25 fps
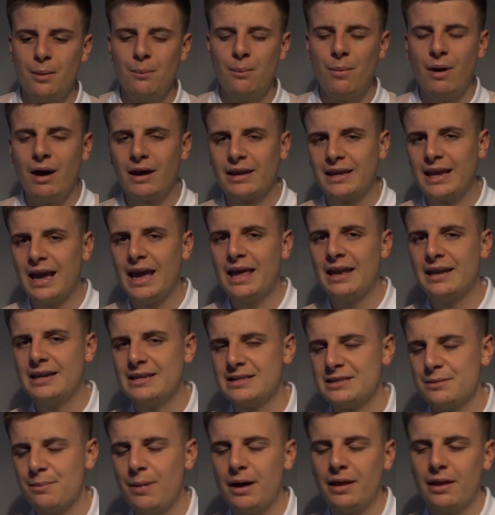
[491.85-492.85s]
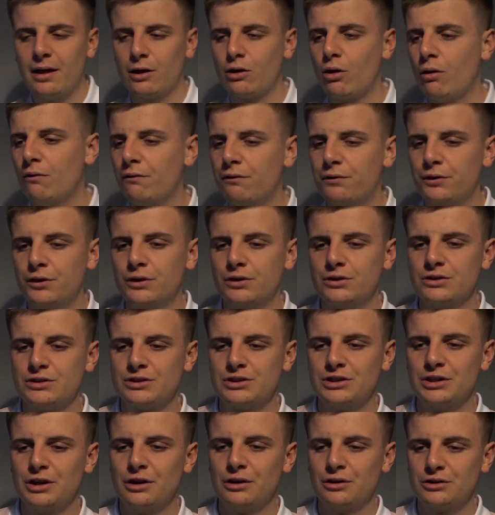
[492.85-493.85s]
But again, it's about that confidence,
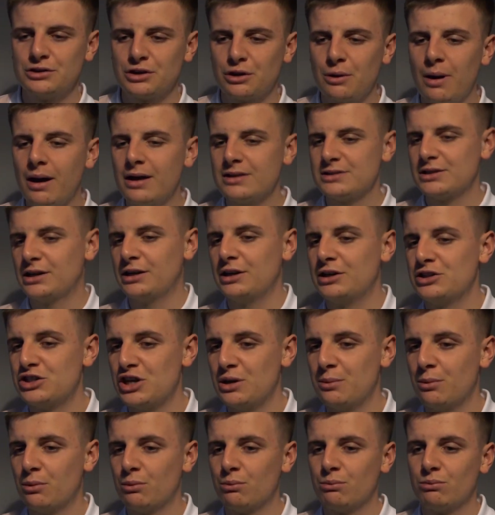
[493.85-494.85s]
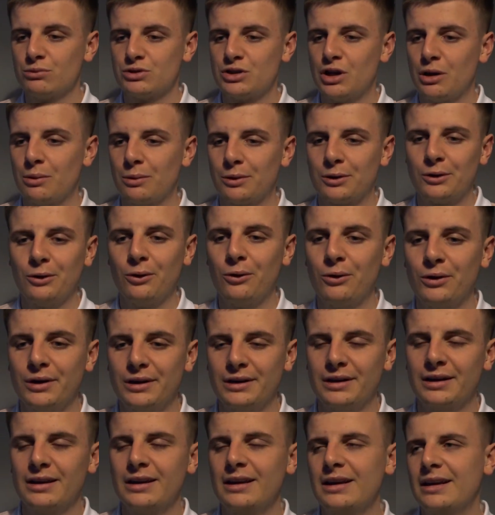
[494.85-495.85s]
to go outside a gym and start
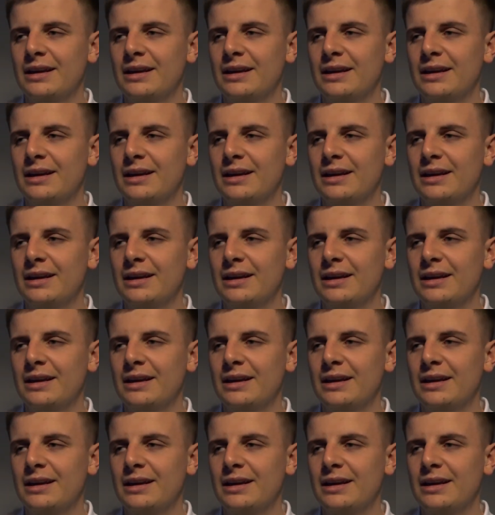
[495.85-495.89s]
recording.